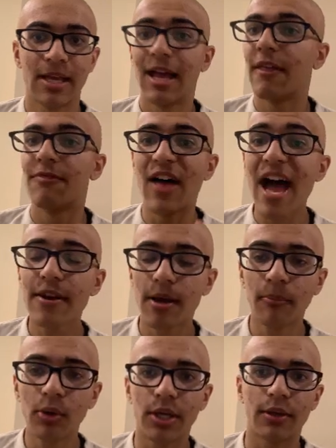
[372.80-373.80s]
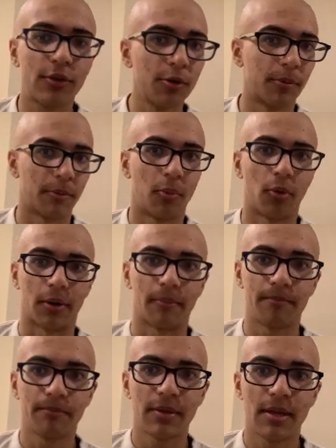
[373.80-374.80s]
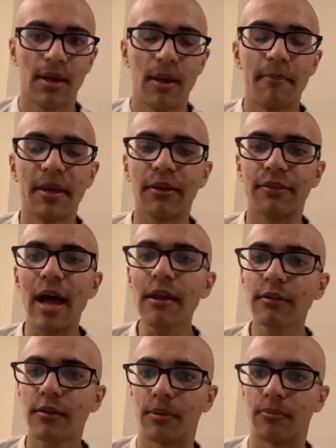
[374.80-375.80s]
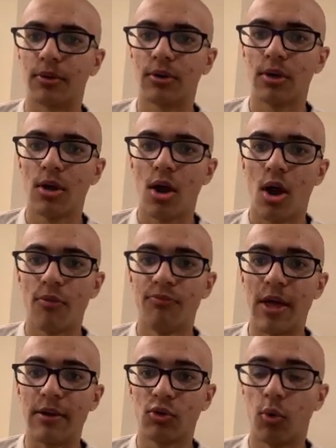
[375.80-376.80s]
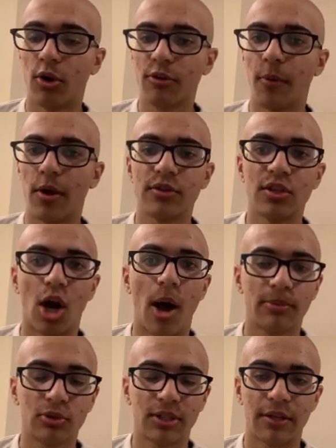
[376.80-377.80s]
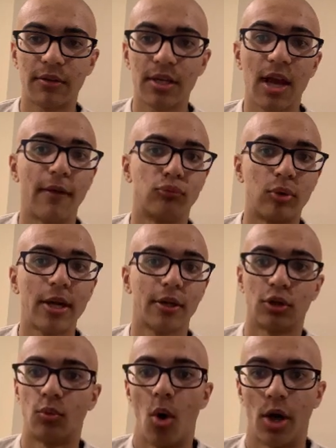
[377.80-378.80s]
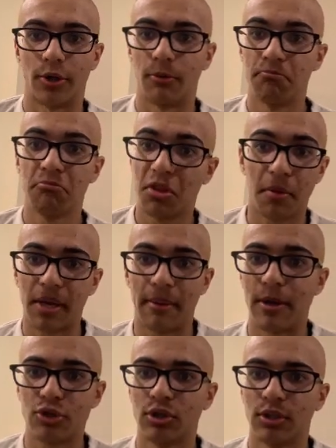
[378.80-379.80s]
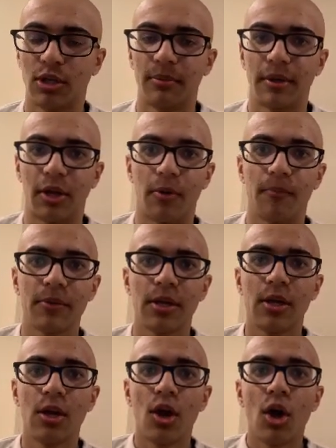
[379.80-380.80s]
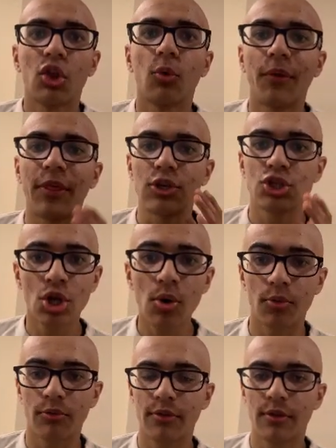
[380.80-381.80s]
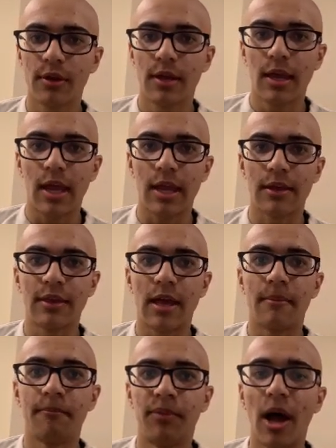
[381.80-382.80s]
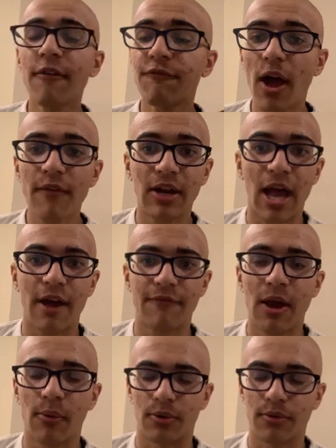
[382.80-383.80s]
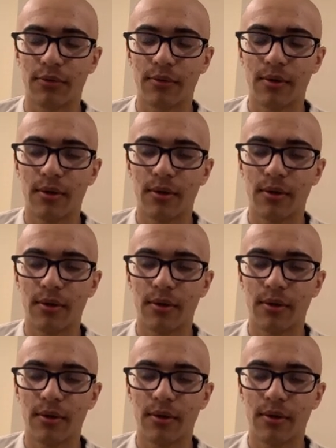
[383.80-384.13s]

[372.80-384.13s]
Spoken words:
That number is super important because that's the number that corresponds to the optical density of regular water, something I measured a little bit ago. So what that shows is that by 5.5 hours,